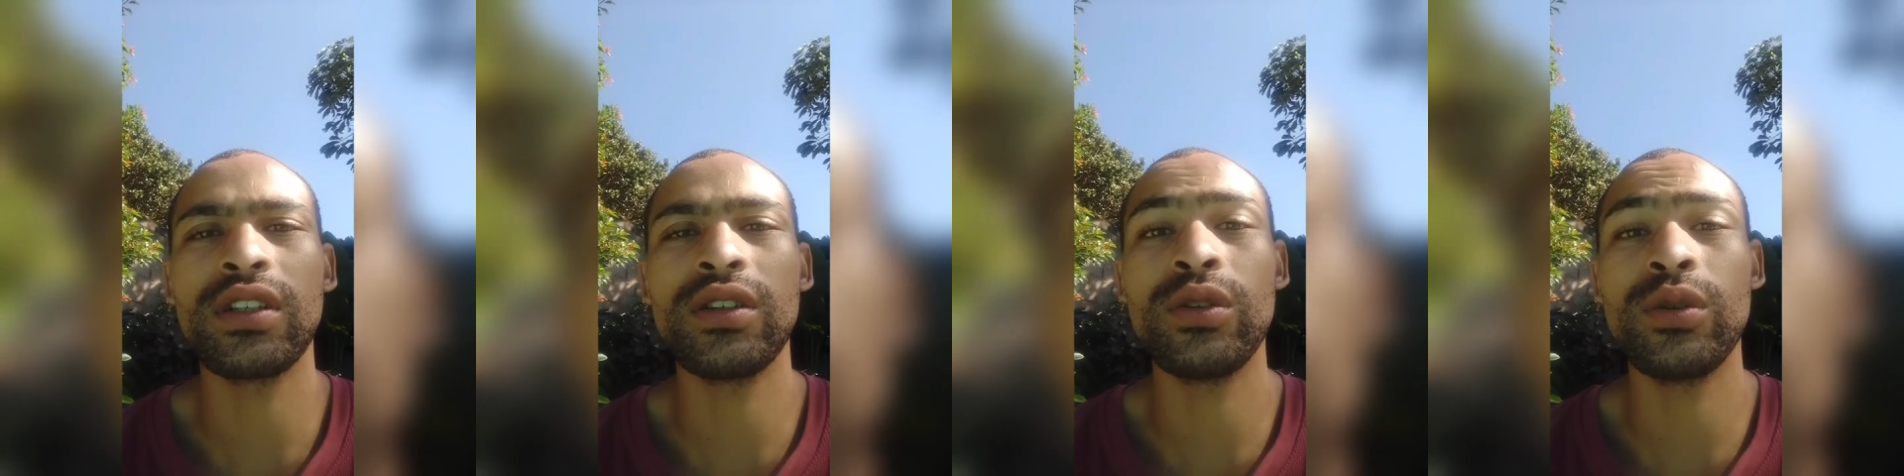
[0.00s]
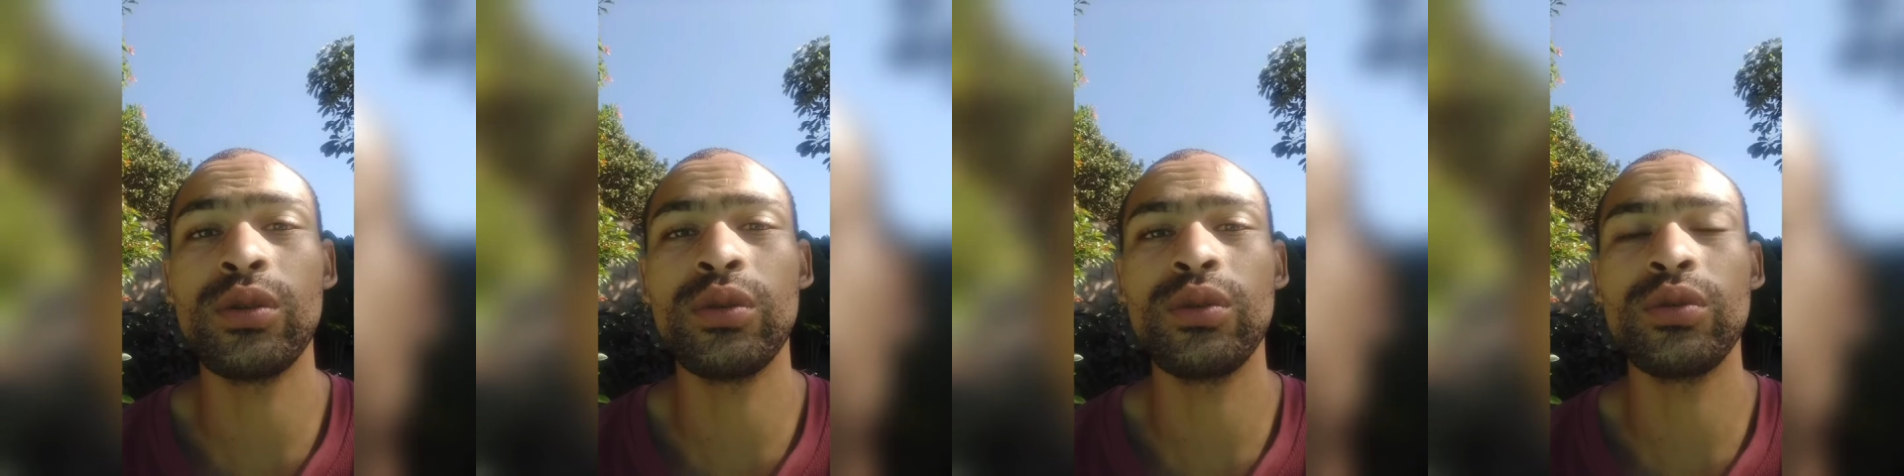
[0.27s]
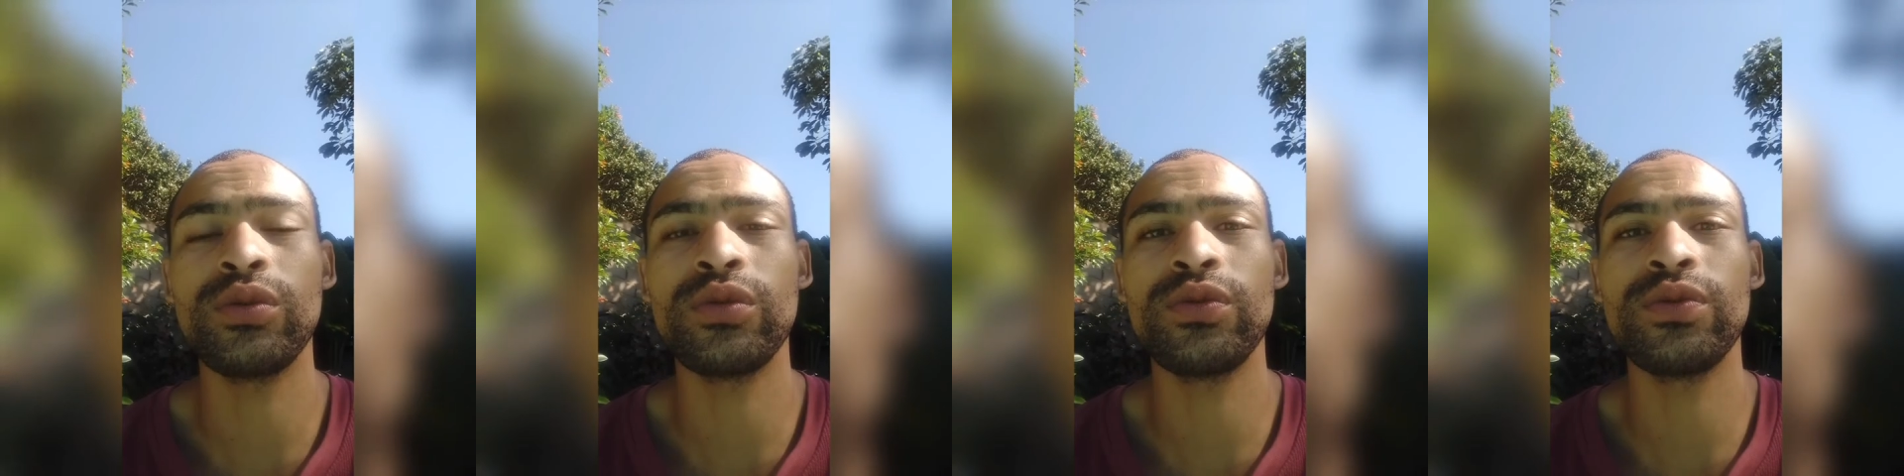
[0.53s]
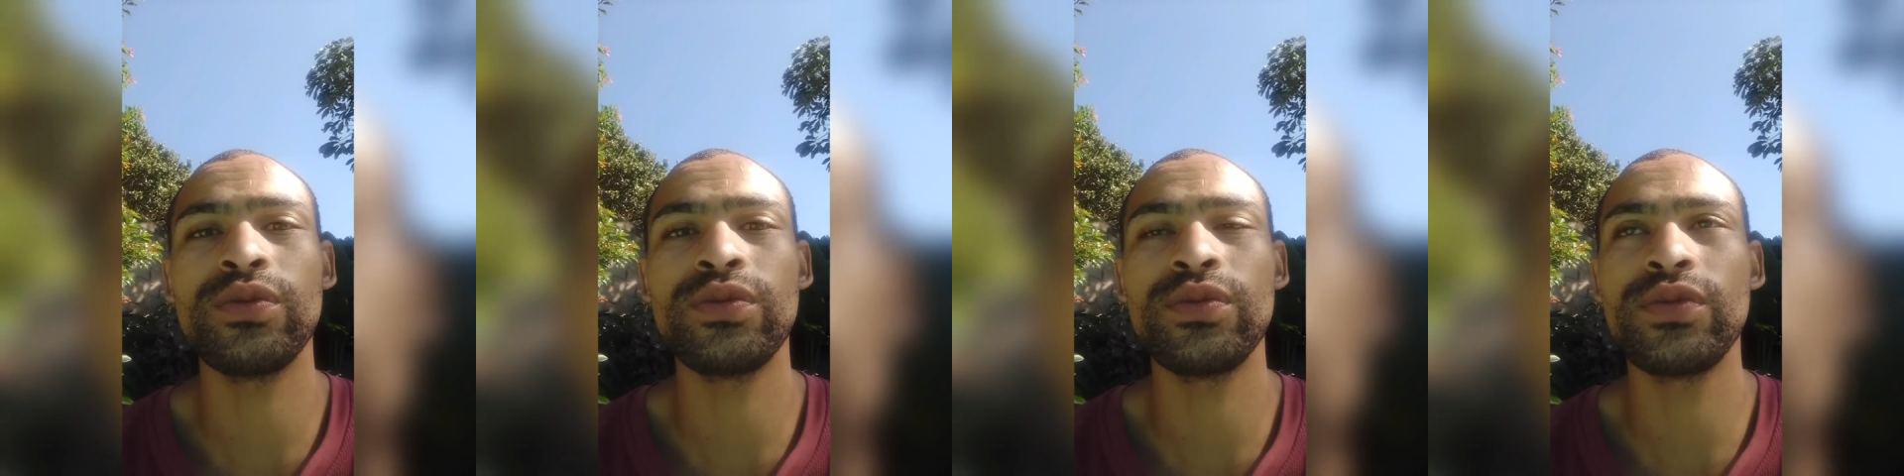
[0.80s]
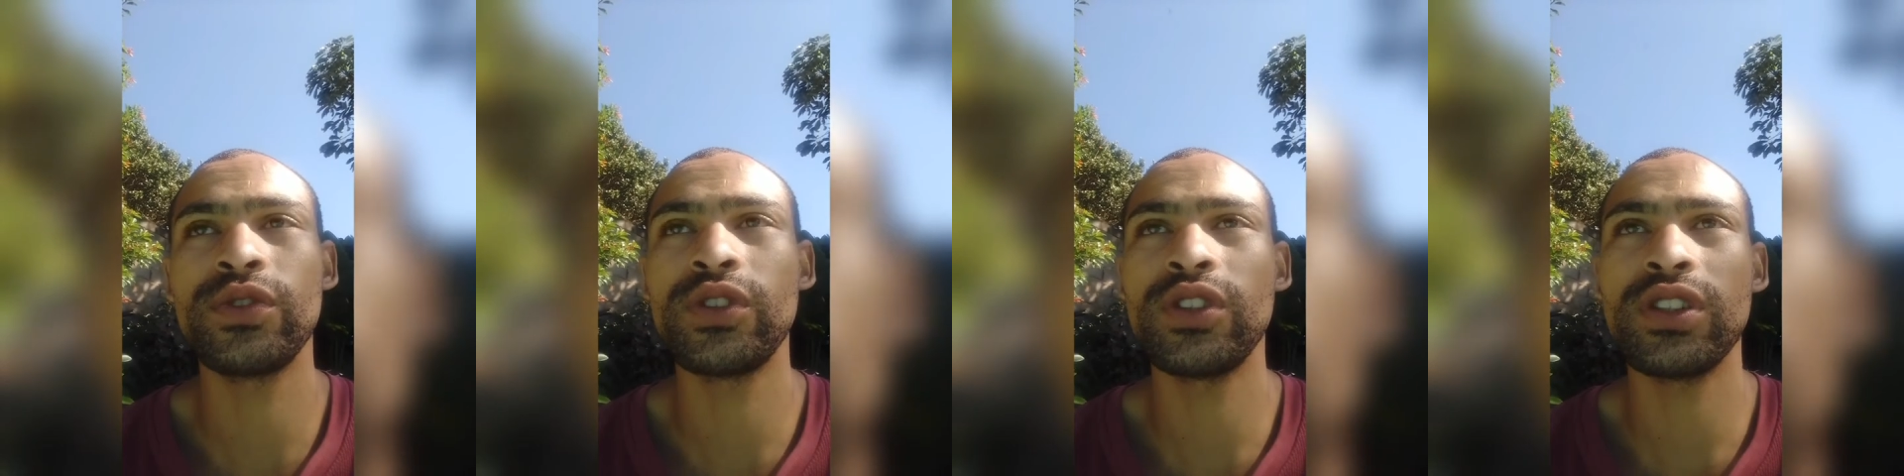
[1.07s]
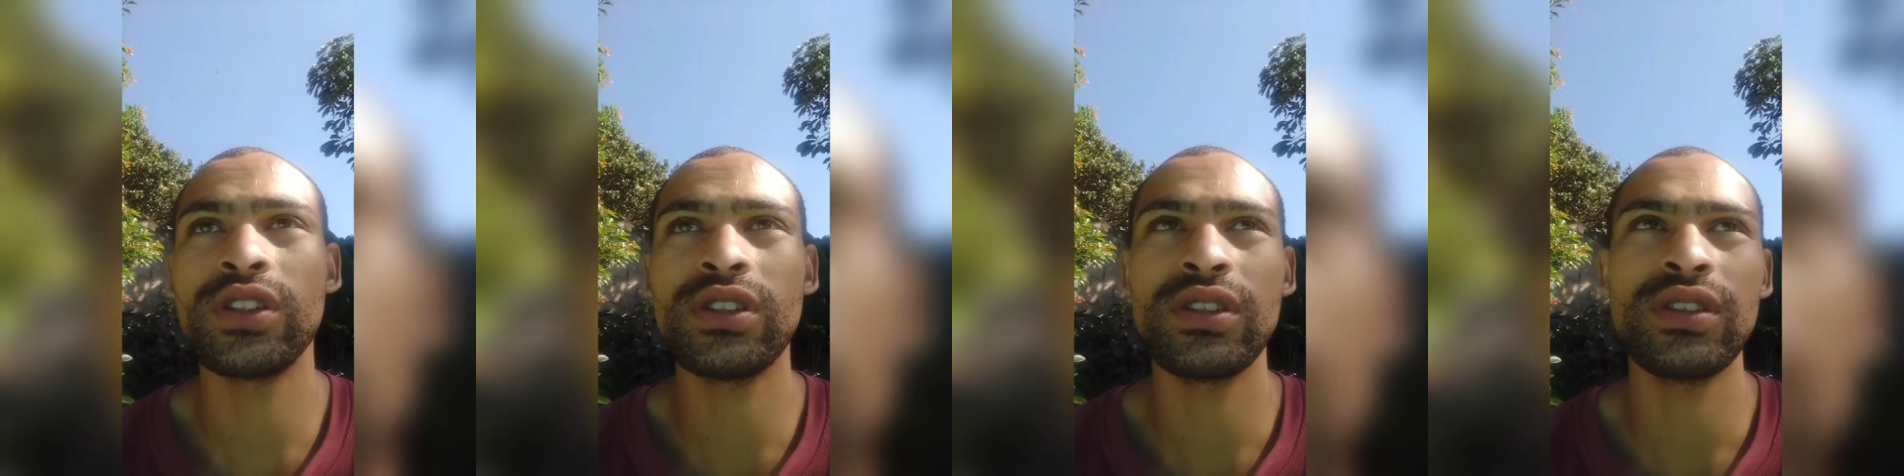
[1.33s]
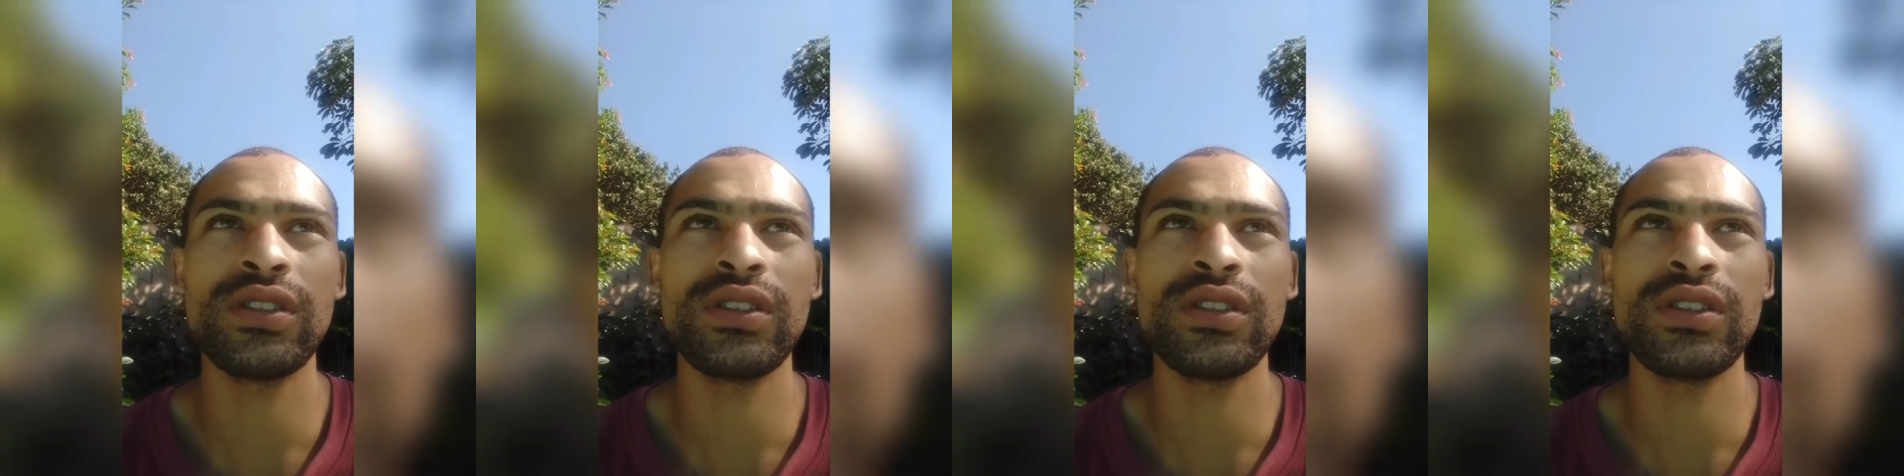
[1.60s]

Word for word: yo, shit